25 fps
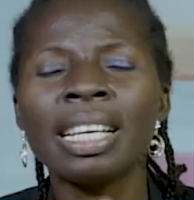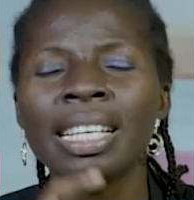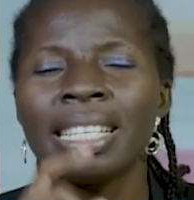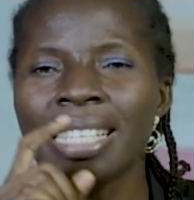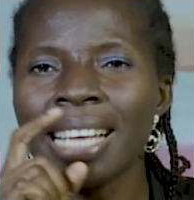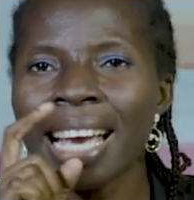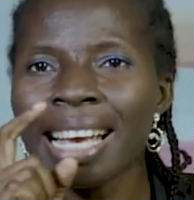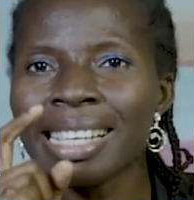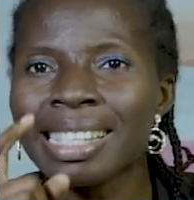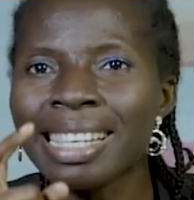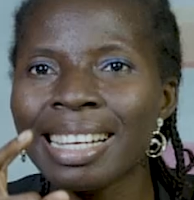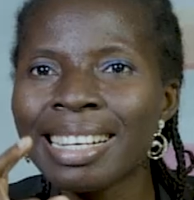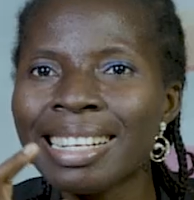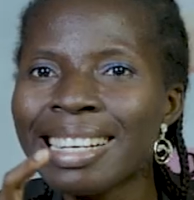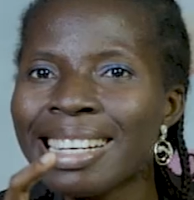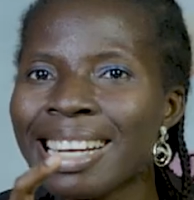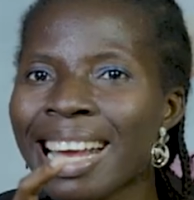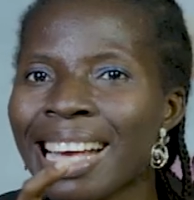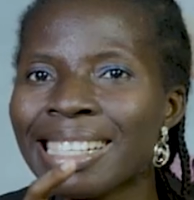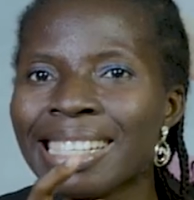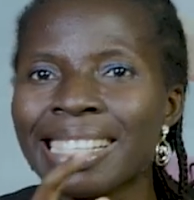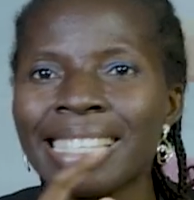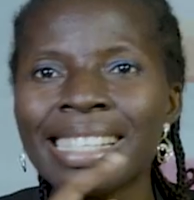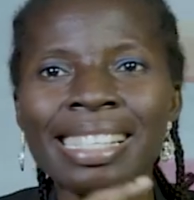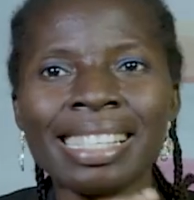Yes, the
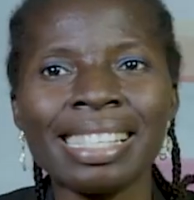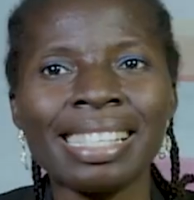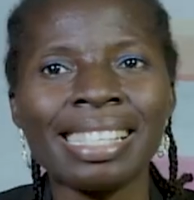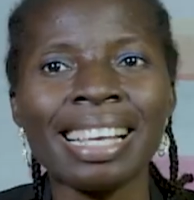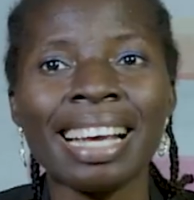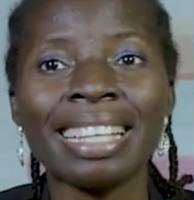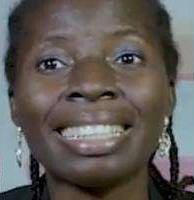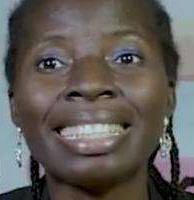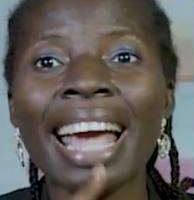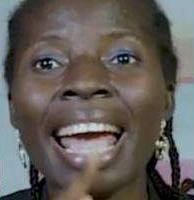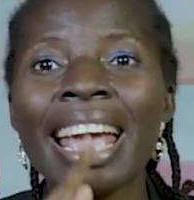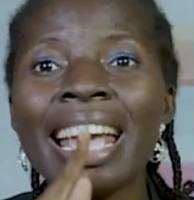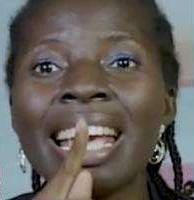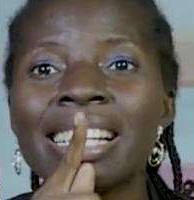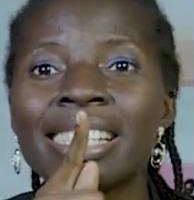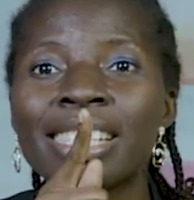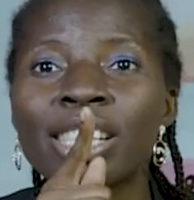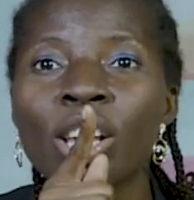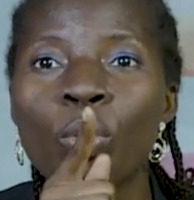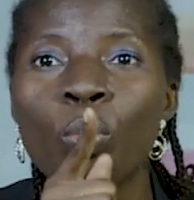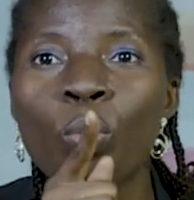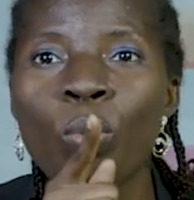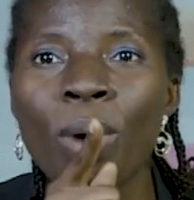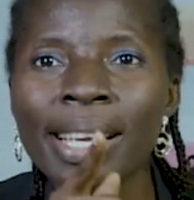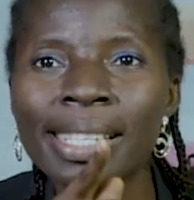lessons is that there is
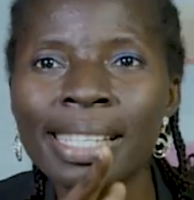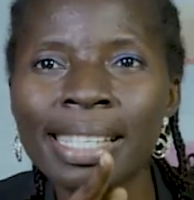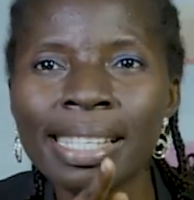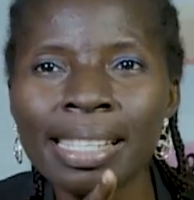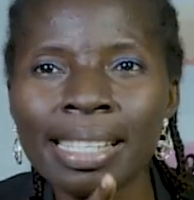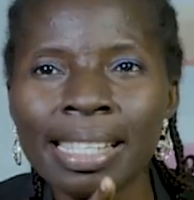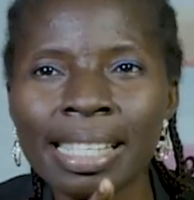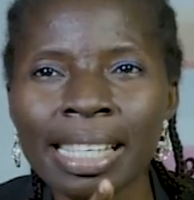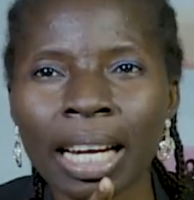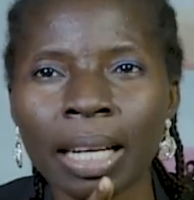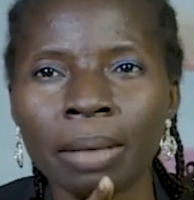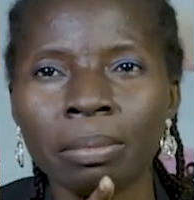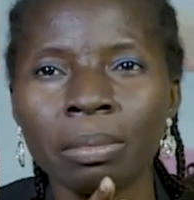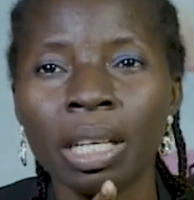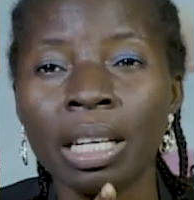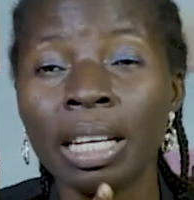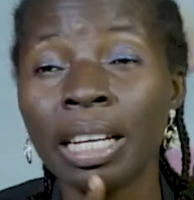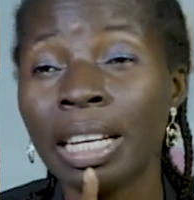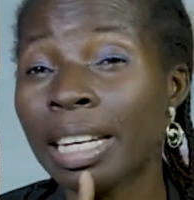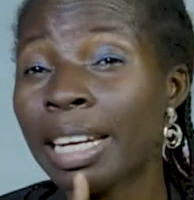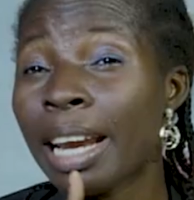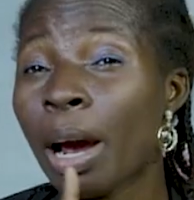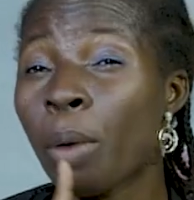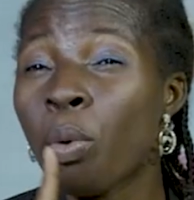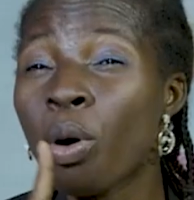a waiting time.
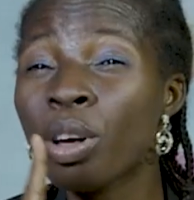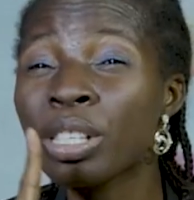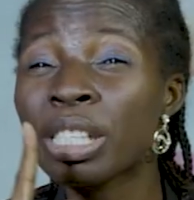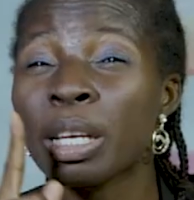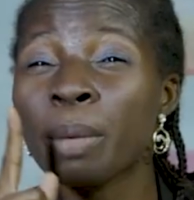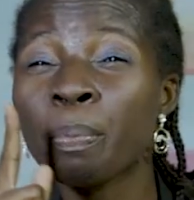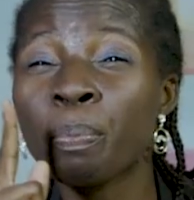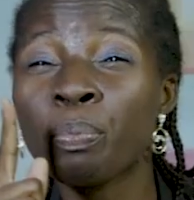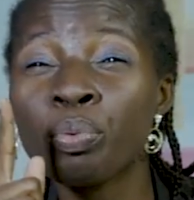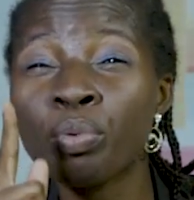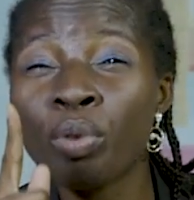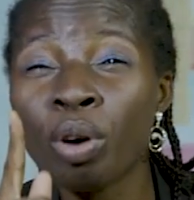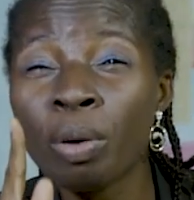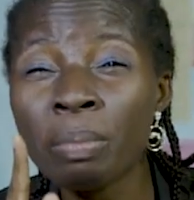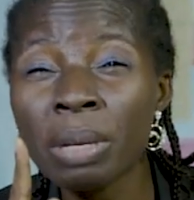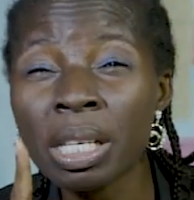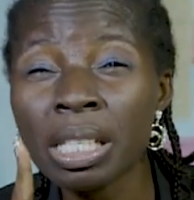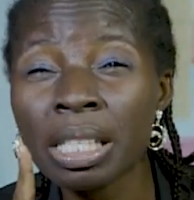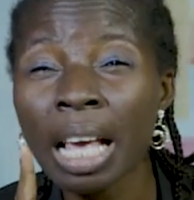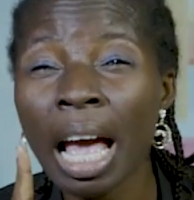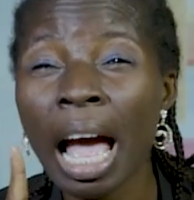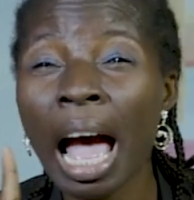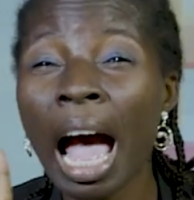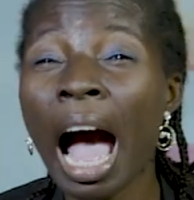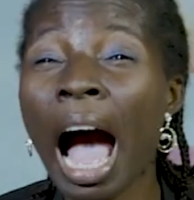There was a
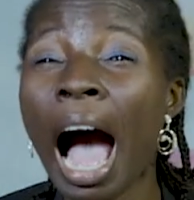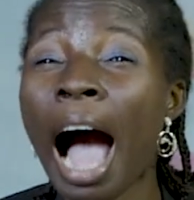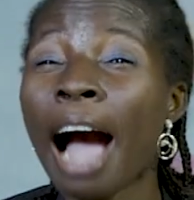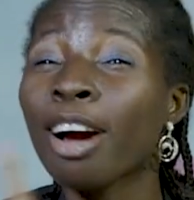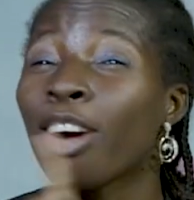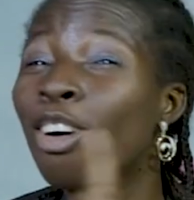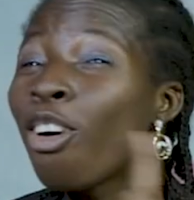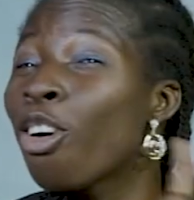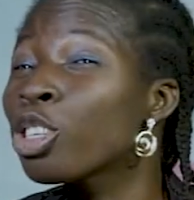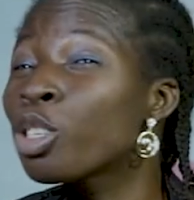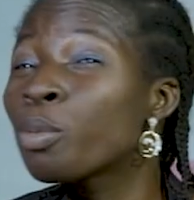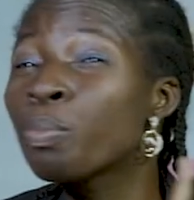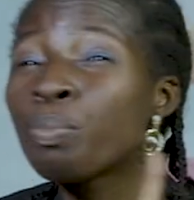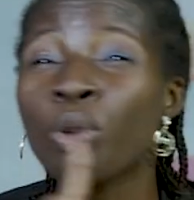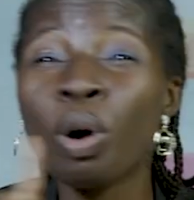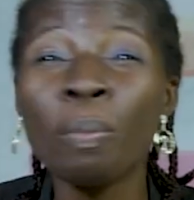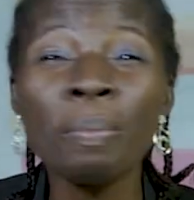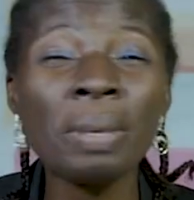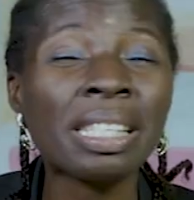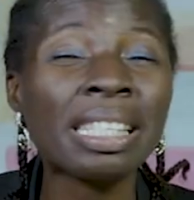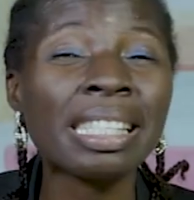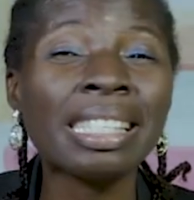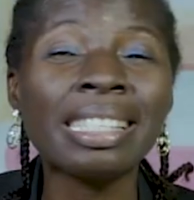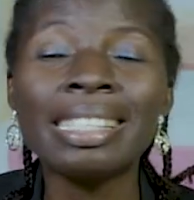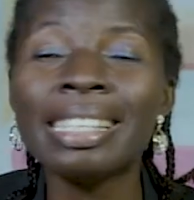promise, and God's
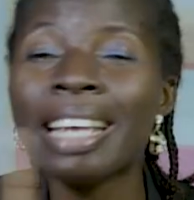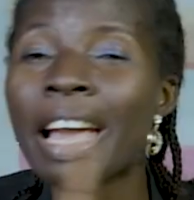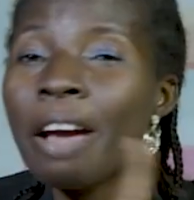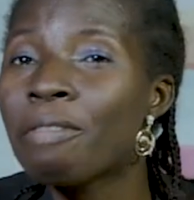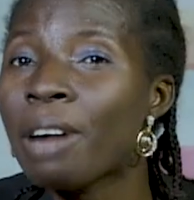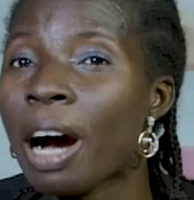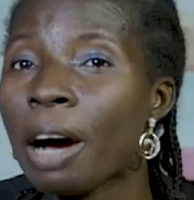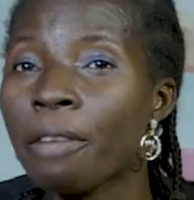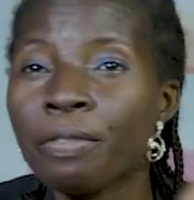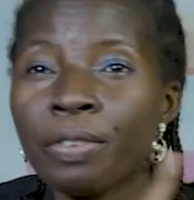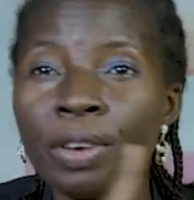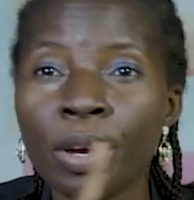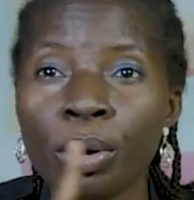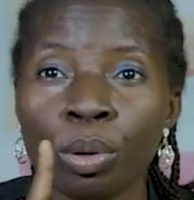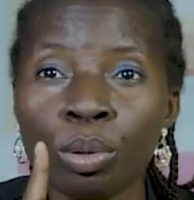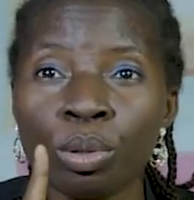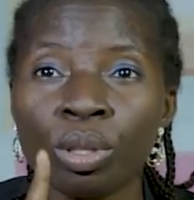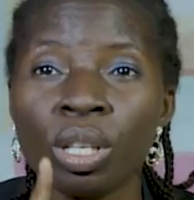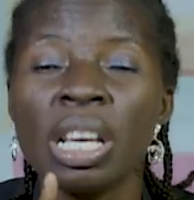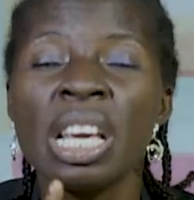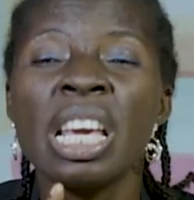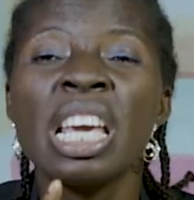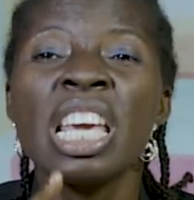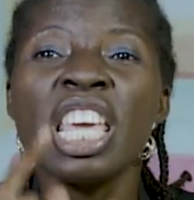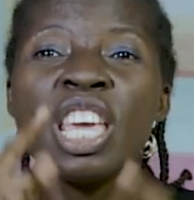promise never
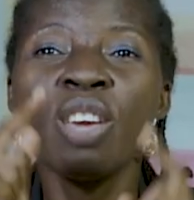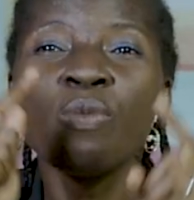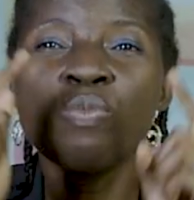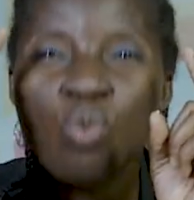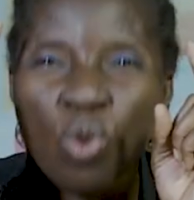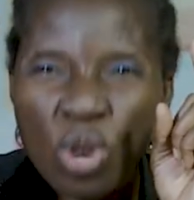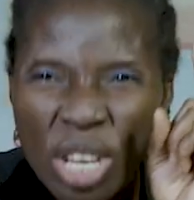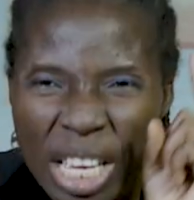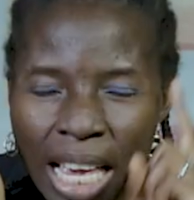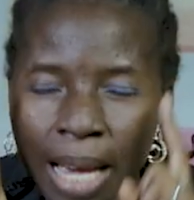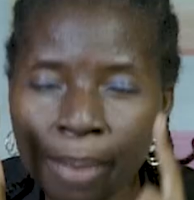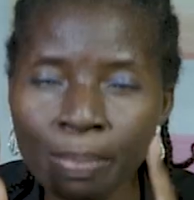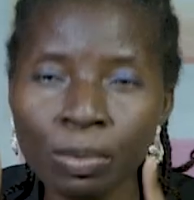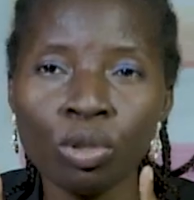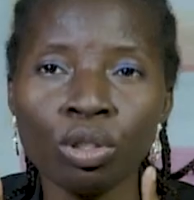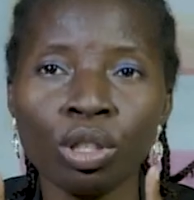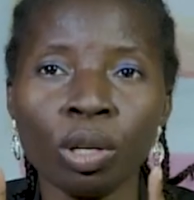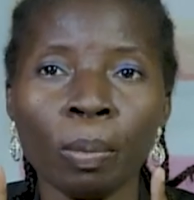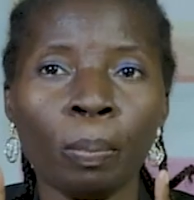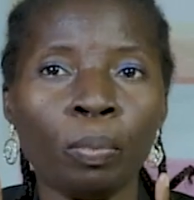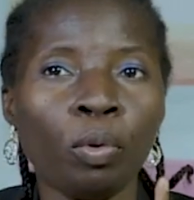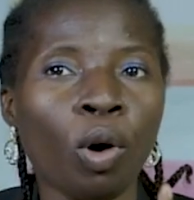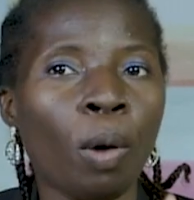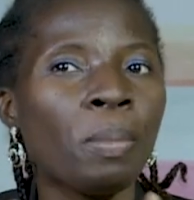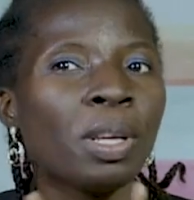fails. He will keep to
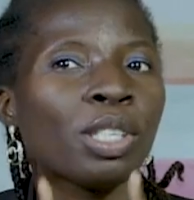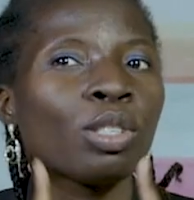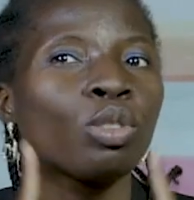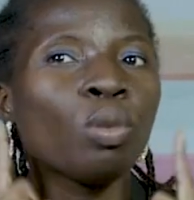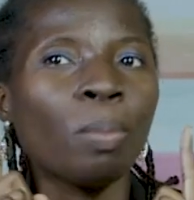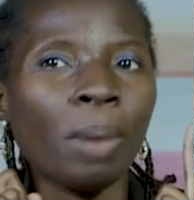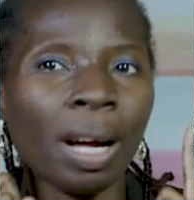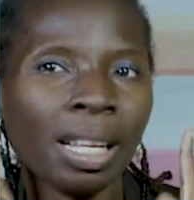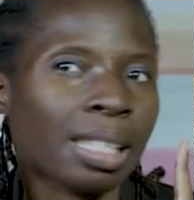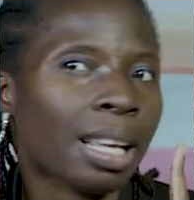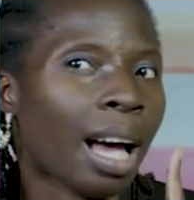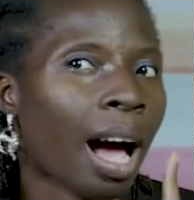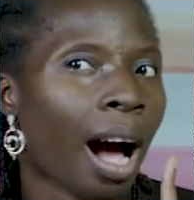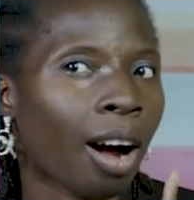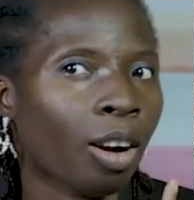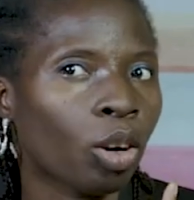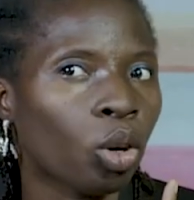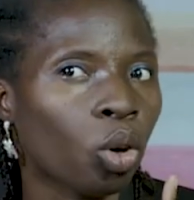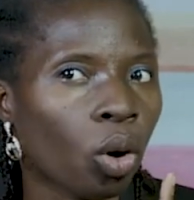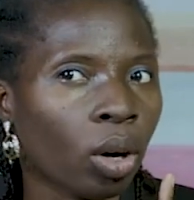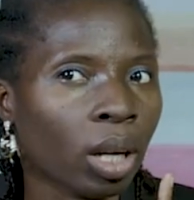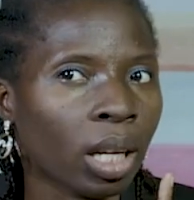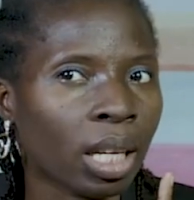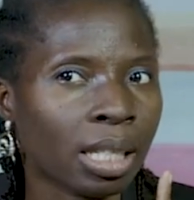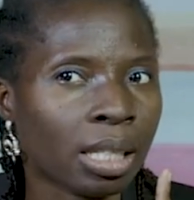the promise no matter how
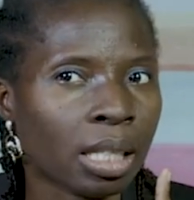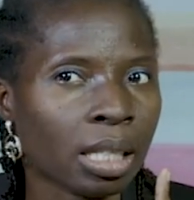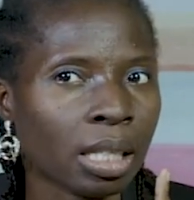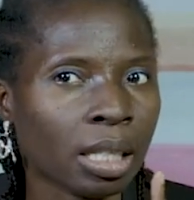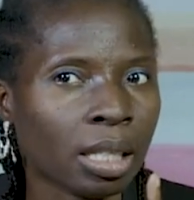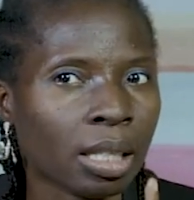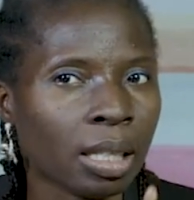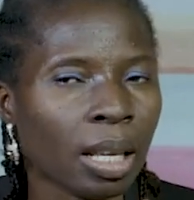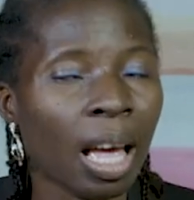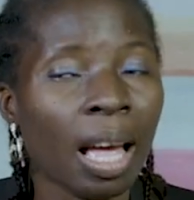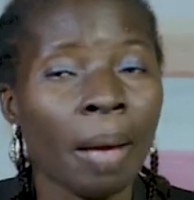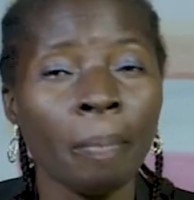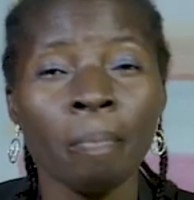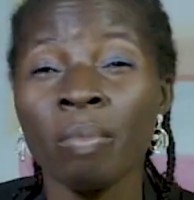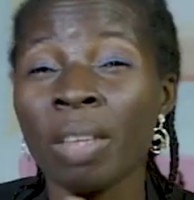long it is.